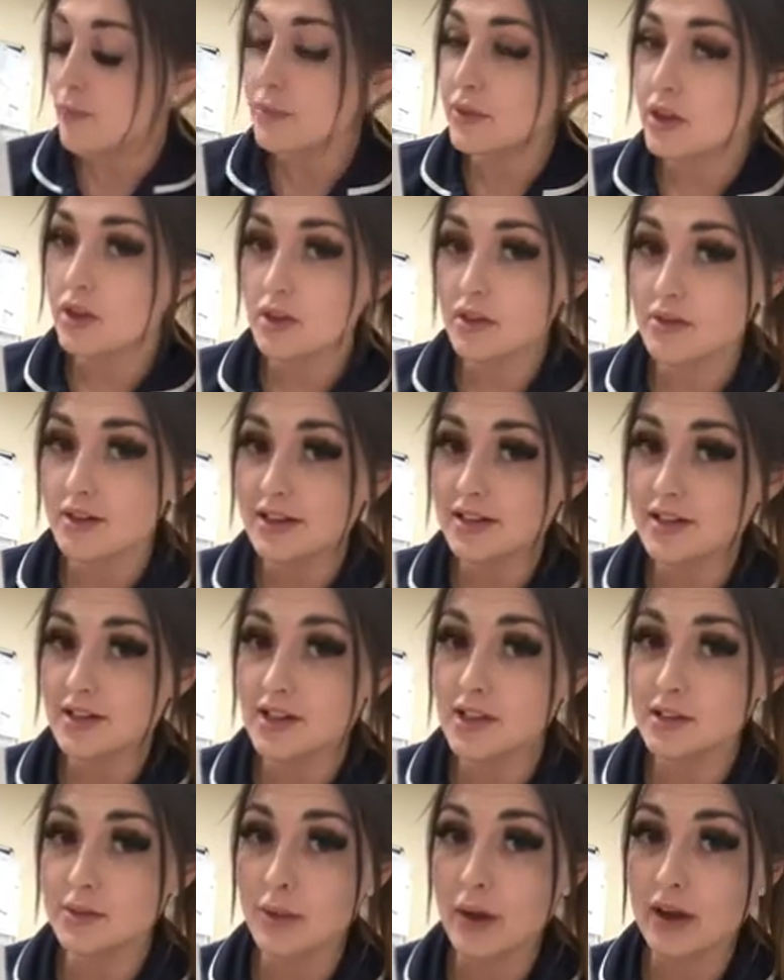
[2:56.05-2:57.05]
The other end of
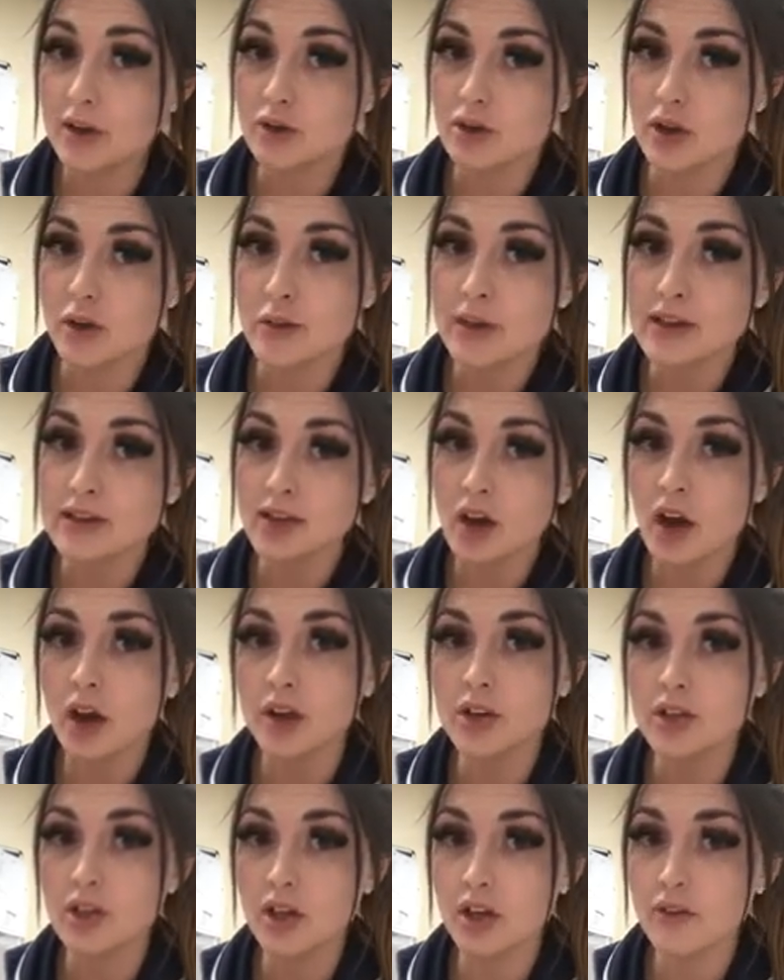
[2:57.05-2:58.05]
the spectrum is
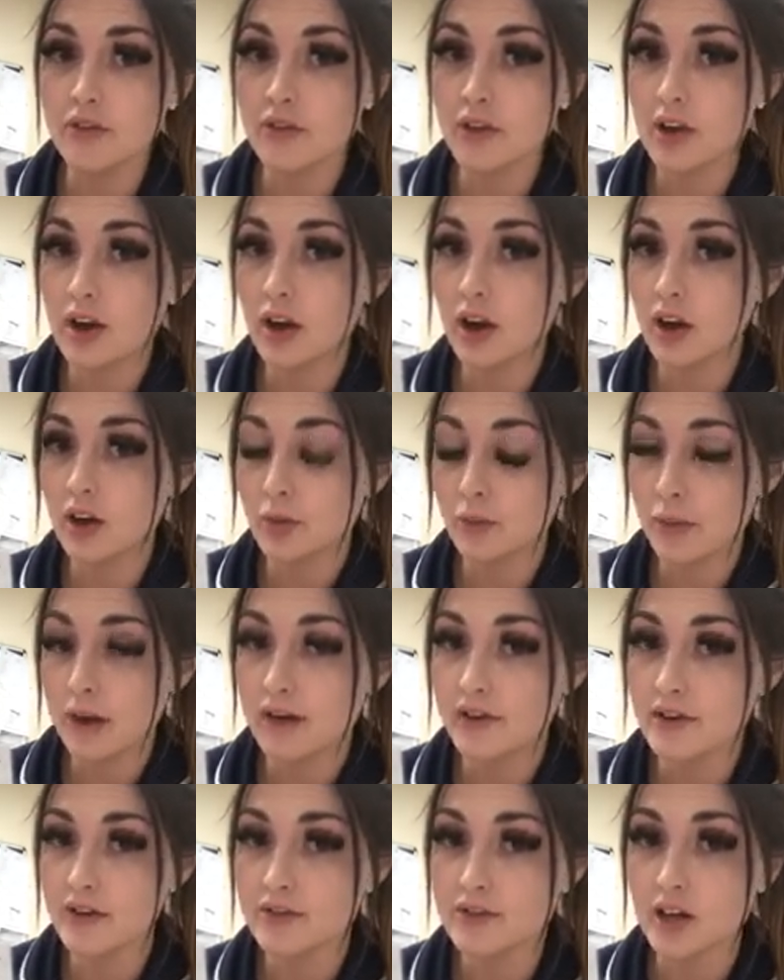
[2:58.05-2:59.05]
high sugar for a long
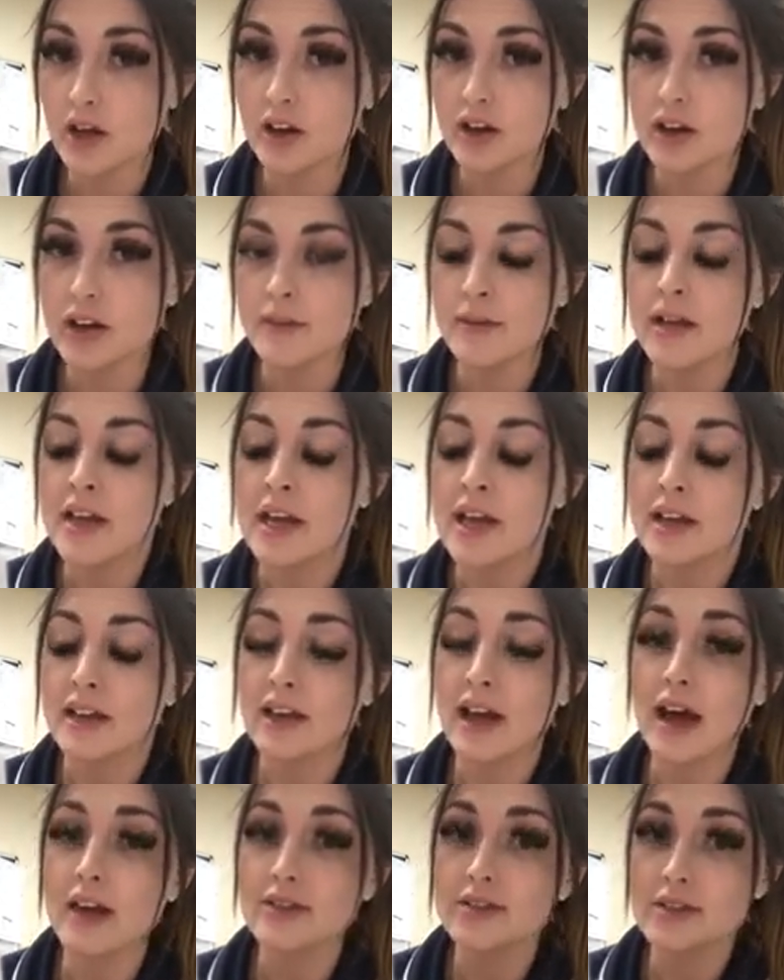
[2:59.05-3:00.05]
period of time
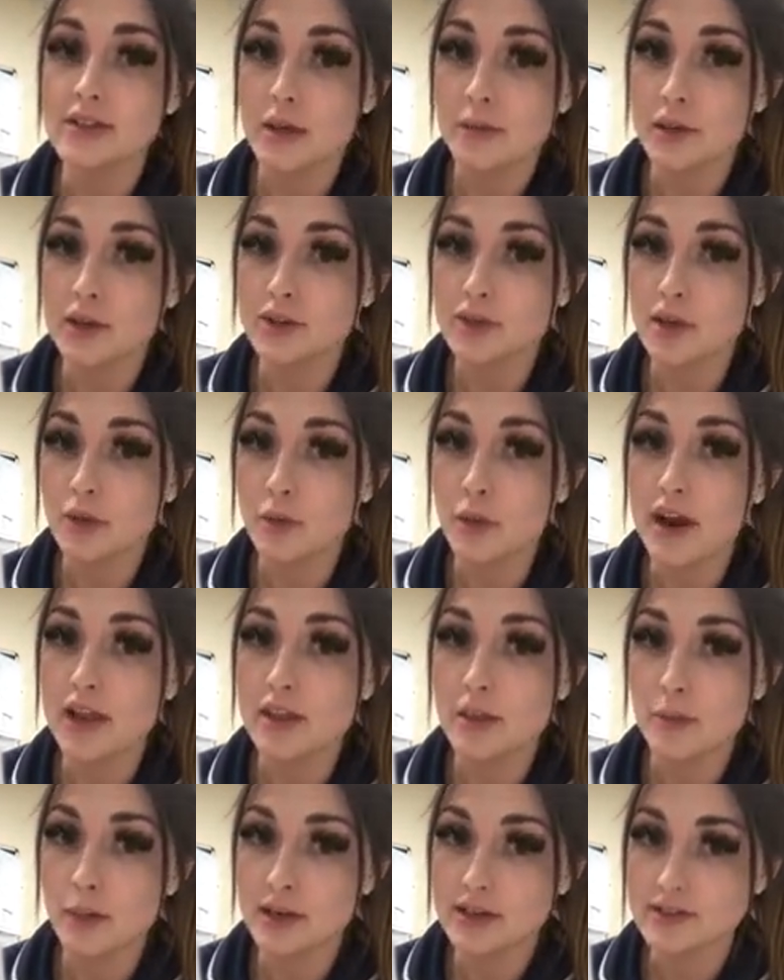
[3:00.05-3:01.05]
can damage the way
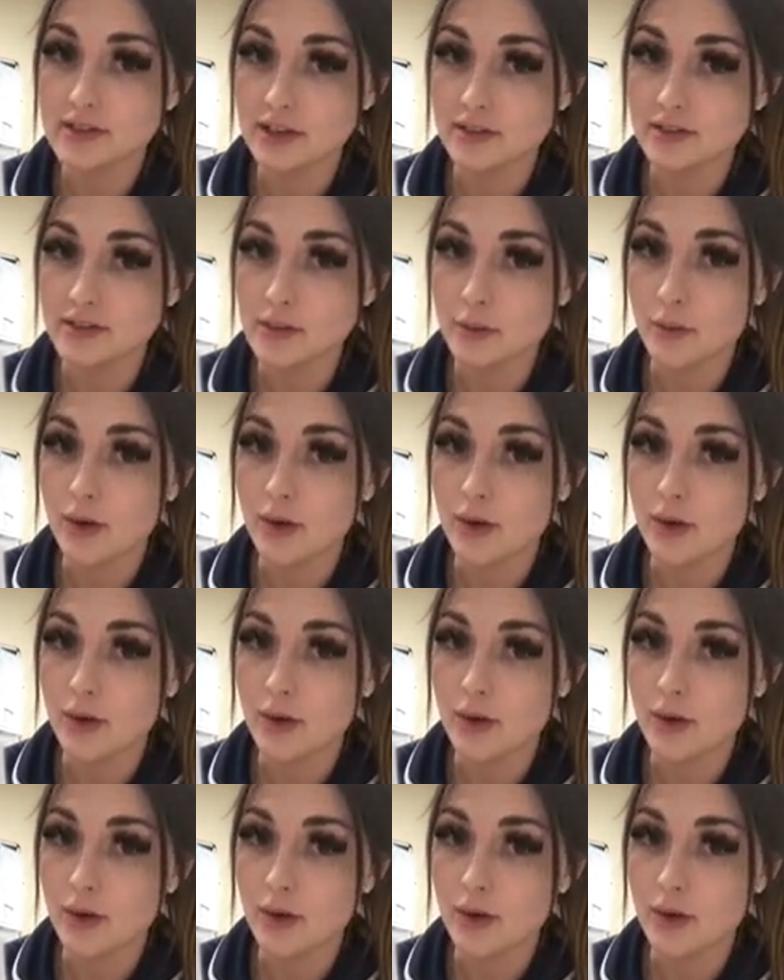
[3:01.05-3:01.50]
the placenta